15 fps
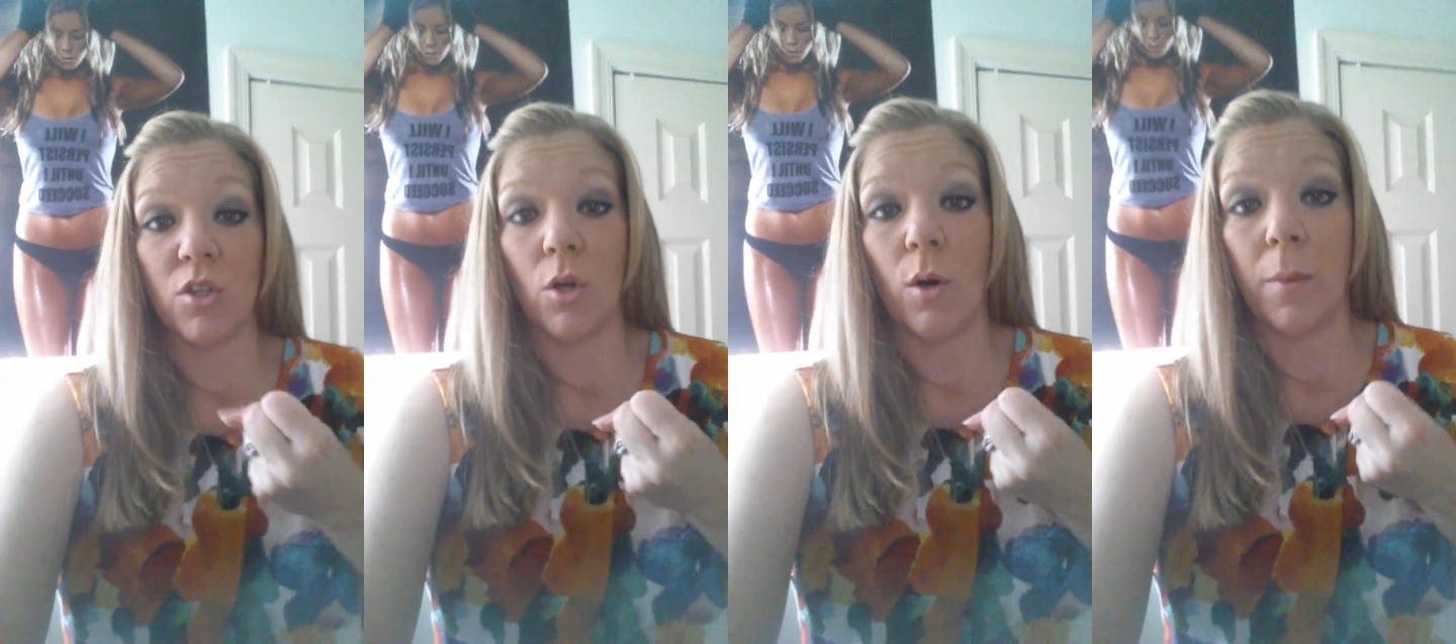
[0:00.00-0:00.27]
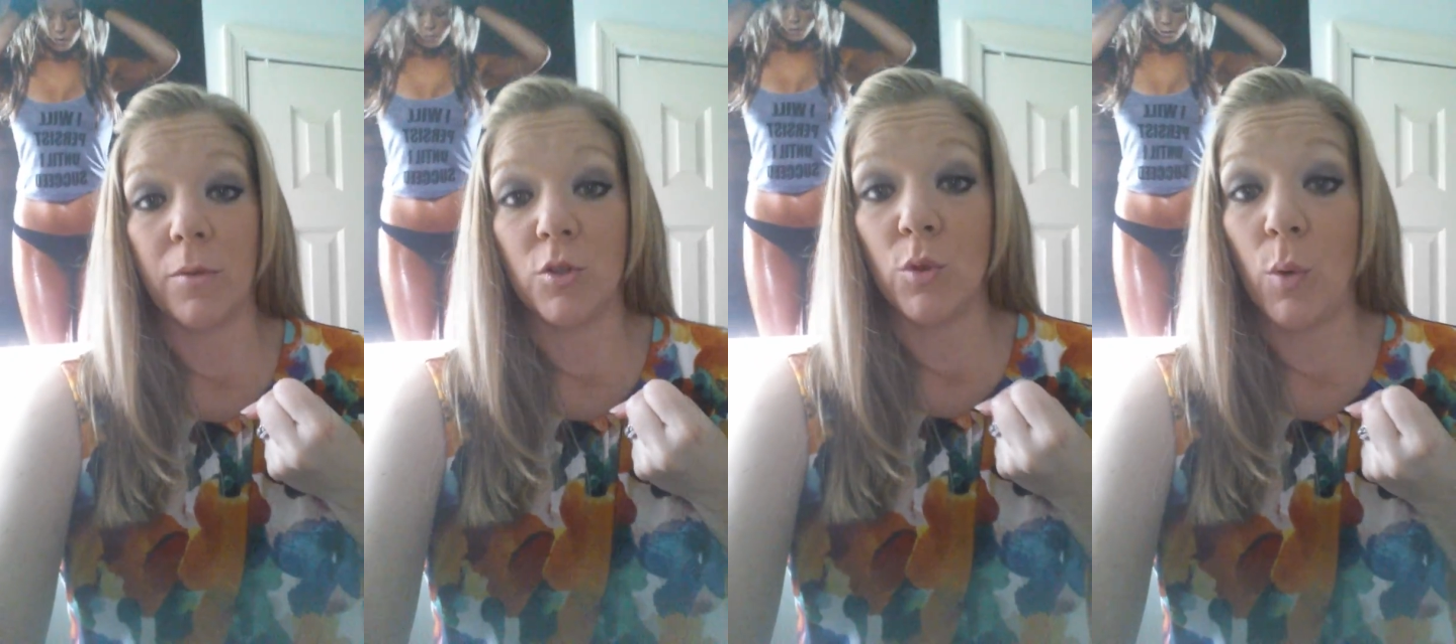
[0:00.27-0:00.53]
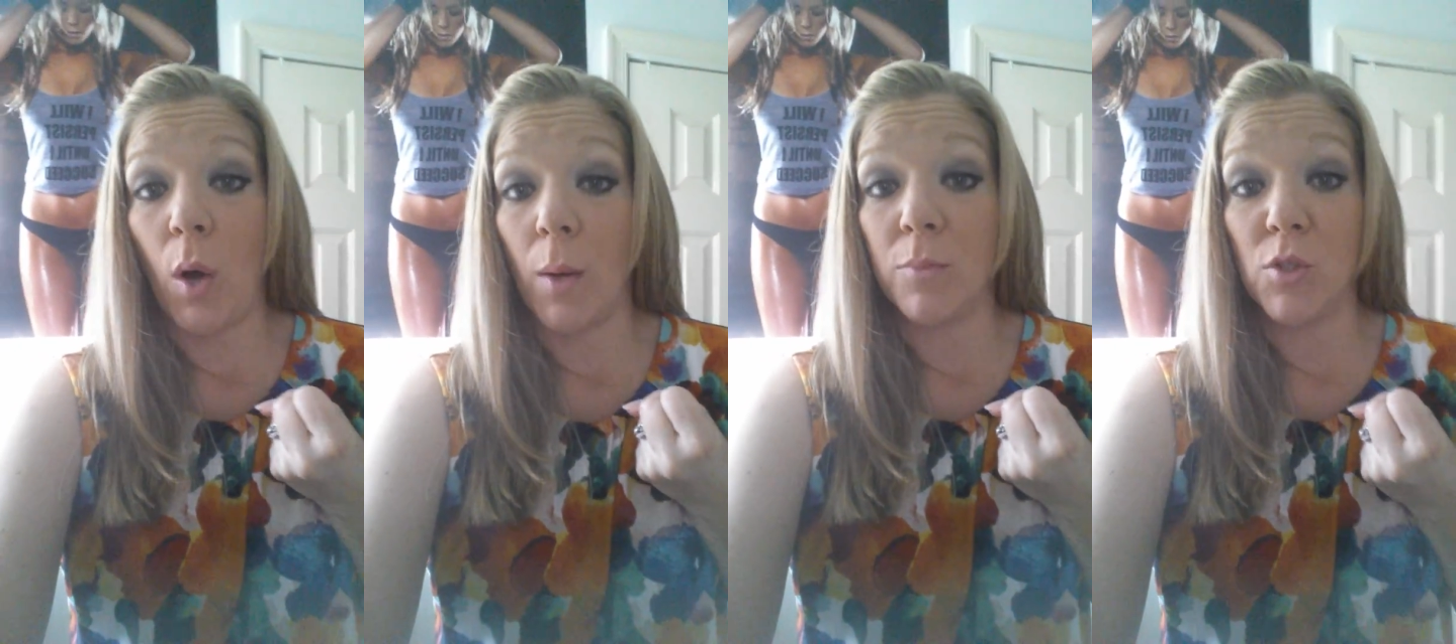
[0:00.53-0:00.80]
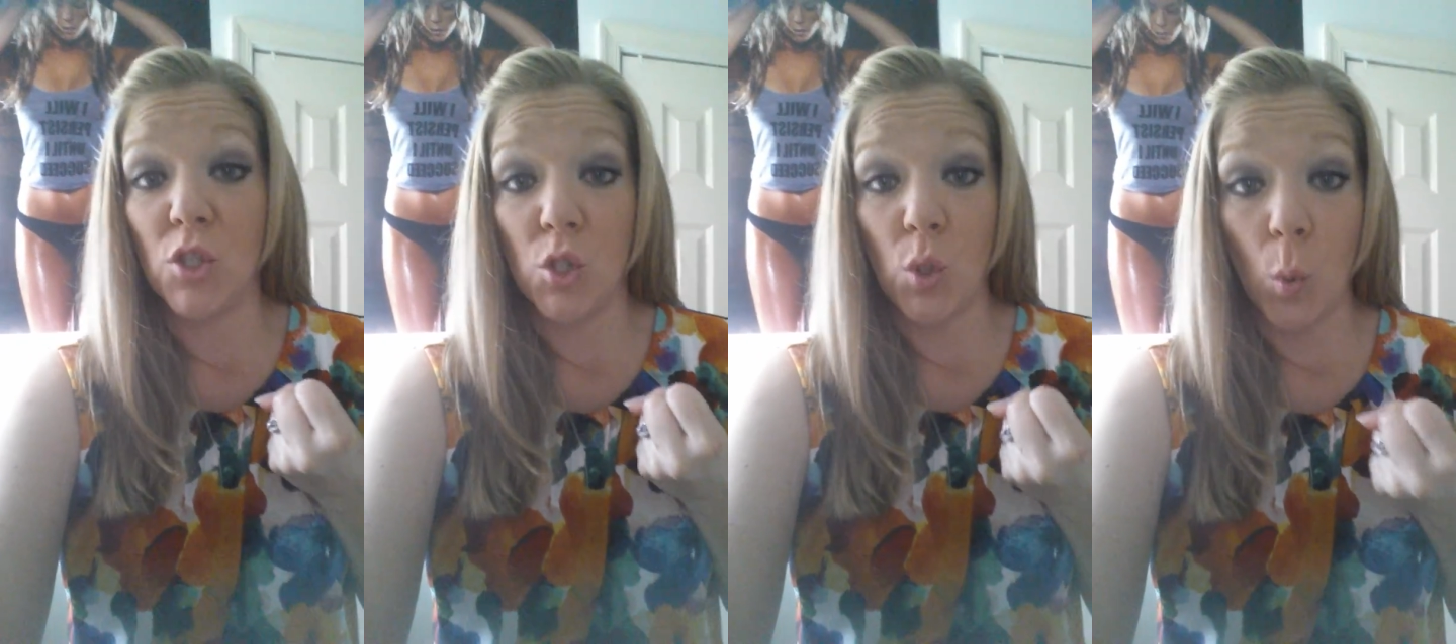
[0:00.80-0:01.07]
are going to
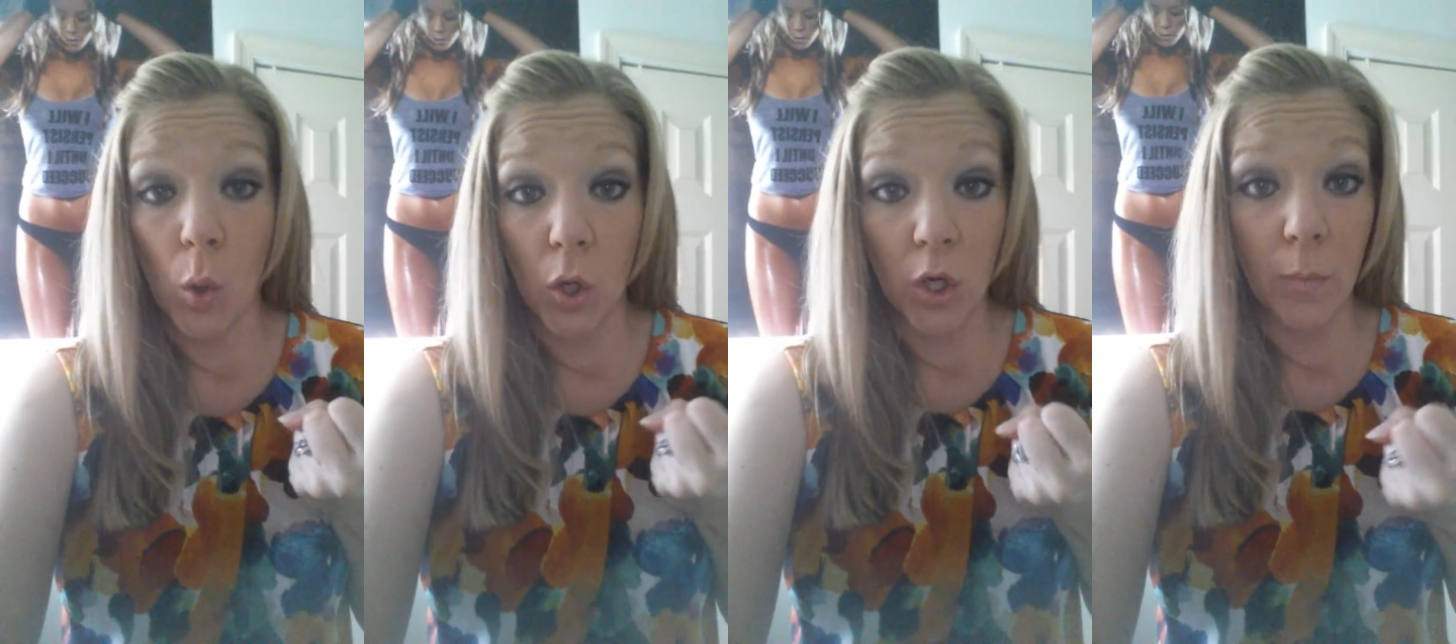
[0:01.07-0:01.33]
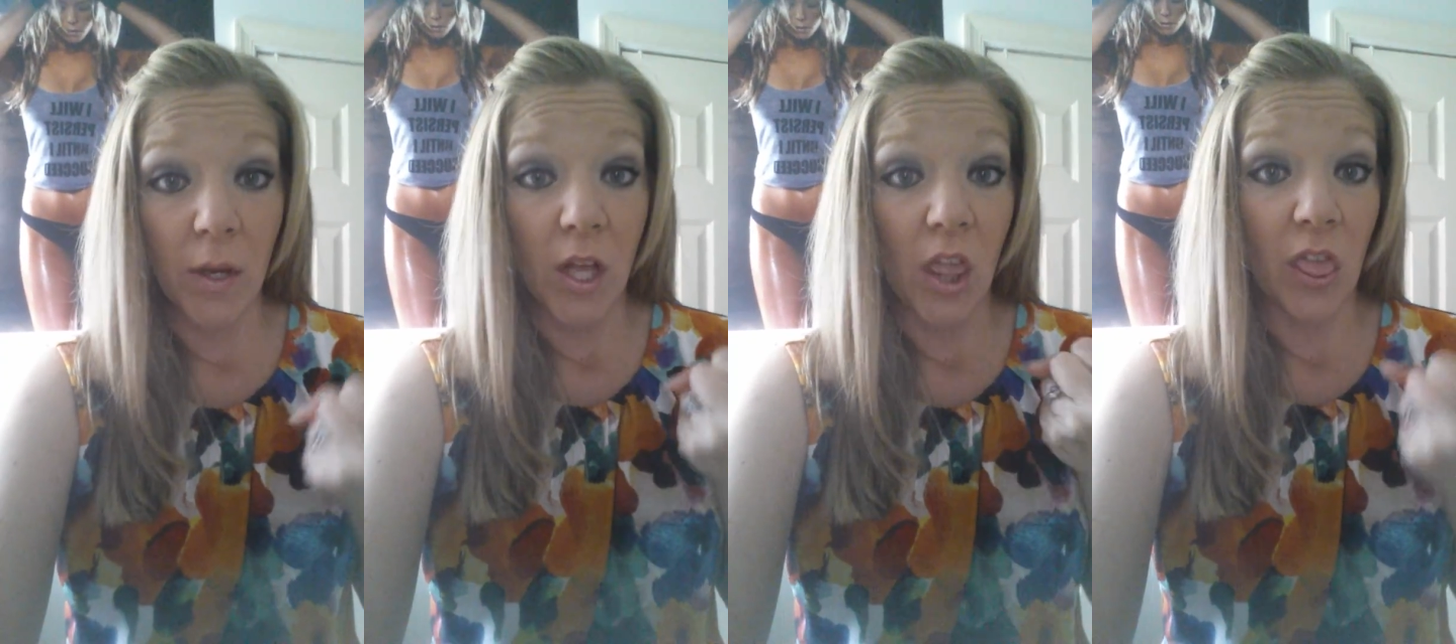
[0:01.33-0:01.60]
absorb